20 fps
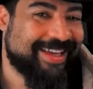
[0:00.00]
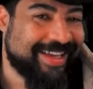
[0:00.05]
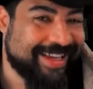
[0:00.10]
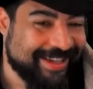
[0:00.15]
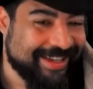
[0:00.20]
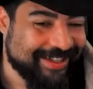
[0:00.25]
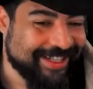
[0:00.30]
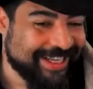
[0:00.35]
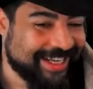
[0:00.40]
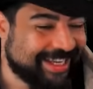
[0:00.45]

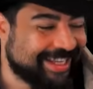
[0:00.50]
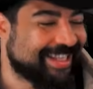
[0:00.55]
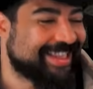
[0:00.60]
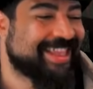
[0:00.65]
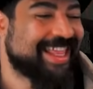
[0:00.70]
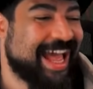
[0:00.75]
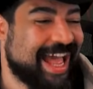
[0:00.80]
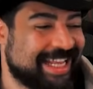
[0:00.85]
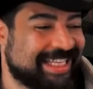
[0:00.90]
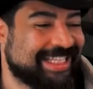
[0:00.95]
healing.
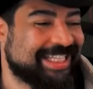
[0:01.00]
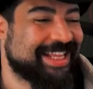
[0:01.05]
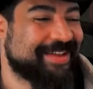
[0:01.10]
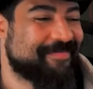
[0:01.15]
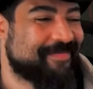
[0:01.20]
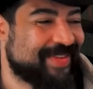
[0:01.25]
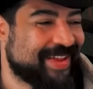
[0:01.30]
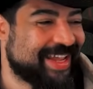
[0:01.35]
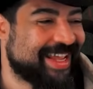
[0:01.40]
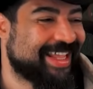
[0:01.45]
That's the
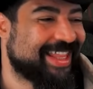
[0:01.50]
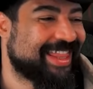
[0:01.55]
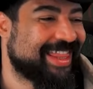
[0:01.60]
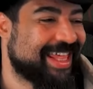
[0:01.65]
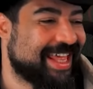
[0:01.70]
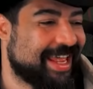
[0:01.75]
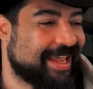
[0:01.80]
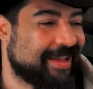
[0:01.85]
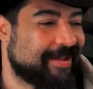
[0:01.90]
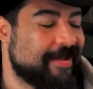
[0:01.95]
big
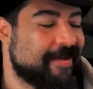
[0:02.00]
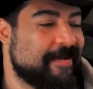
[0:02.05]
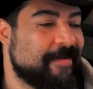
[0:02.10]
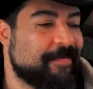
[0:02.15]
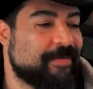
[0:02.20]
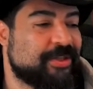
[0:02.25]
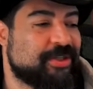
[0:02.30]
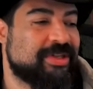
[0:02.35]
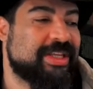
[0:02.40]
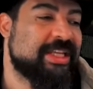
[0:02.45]
thing.
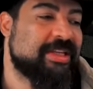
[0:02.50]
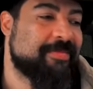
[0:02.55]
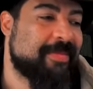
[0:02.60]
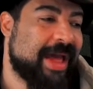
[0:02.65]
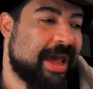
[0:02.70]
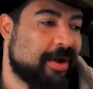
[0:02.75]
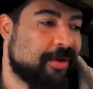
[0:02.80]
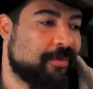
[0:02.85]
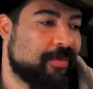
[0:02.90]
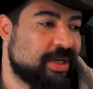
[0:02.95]
So it doesn't
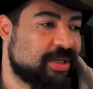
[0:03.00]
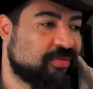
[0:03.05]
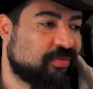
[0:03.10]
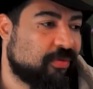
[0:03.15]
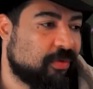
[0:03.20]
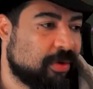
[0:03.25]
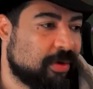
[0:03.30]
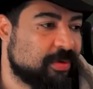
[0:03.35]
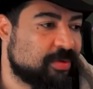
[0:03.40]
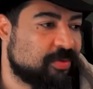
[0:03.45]
matter which
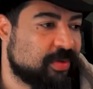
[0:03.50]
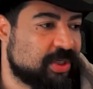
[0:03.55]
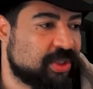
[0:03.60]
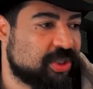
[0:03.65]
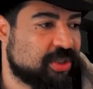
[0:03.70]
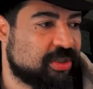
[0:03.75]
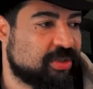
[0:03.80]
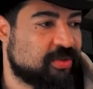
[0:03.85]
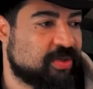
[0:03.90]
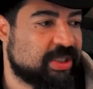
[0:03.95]
forms,
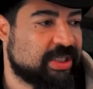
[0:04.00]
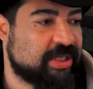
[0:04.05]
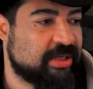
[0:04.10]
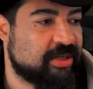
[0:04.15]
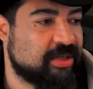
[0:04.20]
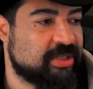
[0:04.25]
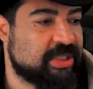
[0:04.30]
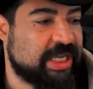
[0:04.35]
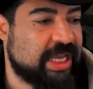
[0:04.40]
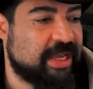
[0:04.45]
which
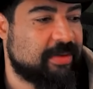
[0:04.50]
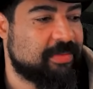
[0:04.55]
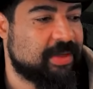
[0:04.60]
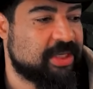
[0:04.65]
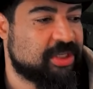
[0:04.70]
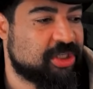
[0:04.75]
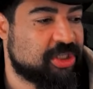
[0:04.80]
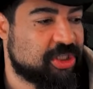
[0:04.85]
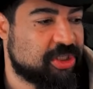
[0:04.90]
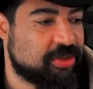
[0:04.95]
skills
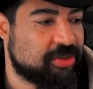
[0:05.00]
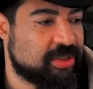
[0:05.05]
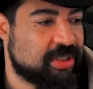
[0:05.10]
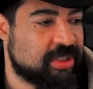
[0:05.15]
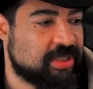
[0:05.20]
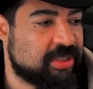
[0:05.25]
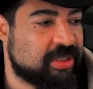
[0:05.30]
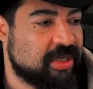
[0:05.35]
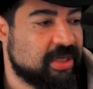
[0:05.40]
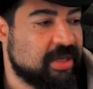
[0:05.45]
Amius
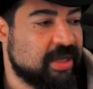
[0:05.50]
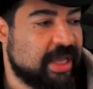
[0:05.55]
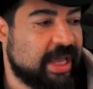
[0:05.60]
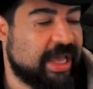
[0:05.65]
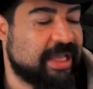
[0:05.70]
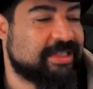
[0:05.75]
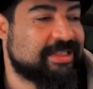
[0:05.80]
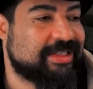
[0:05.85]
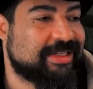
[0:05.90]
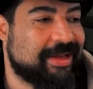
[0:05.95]
chooses.
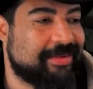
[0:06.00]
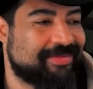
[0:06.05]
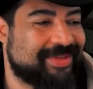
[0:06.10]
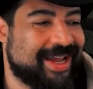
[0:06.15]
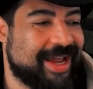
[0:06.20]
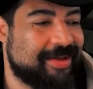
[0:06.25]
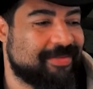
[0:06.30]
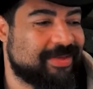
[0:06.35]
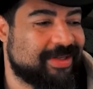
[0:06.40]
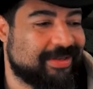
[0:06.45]
It's
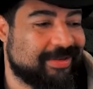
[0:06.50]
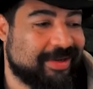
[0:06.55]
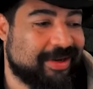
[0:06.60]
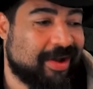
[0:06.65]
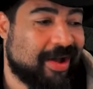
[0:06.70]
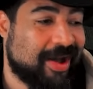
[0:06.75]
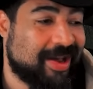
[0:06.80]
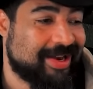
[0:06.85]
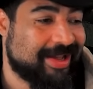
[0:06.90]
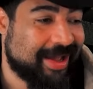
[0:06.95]
sometimes, and
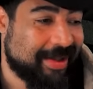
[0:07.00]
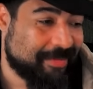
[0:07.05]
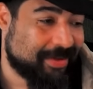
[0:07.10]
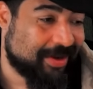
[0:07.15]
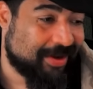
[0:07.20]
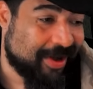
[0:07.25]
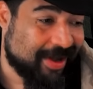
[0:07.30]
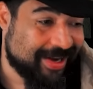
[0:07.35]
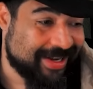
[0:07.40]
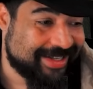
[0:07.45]
on, I
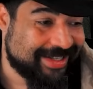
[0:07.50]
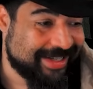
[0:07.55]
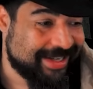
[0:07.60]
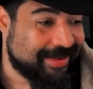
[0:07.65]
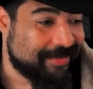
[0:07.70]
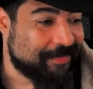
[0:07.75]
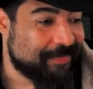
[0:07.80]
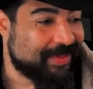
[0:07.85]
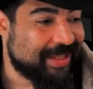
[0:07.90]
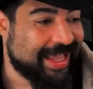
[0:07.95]
mean,
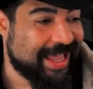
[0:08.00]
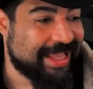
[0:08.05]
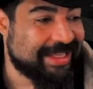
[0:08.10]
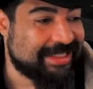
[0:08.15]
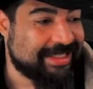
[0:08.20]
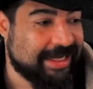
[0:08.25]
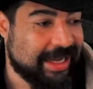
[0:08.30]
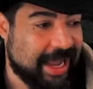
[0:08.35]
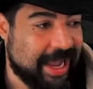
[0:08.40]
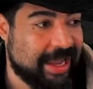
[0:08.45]
honestly,
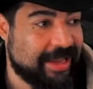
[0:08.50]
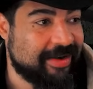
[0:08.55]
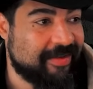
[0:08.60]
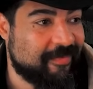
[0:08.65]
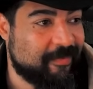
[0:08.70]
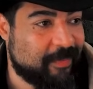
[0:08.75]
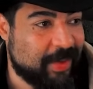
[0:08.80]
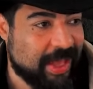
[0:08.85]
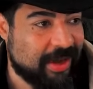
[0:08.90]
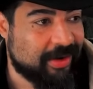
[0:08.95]
it's kind
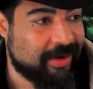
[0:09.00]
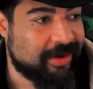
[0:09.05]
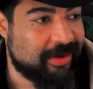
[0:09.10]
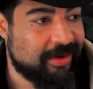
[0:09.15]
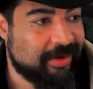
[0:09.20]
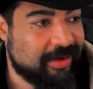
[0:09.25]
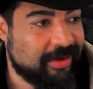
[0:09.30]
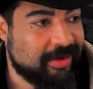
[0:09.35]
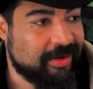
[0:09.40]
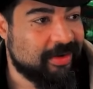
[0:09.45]
of better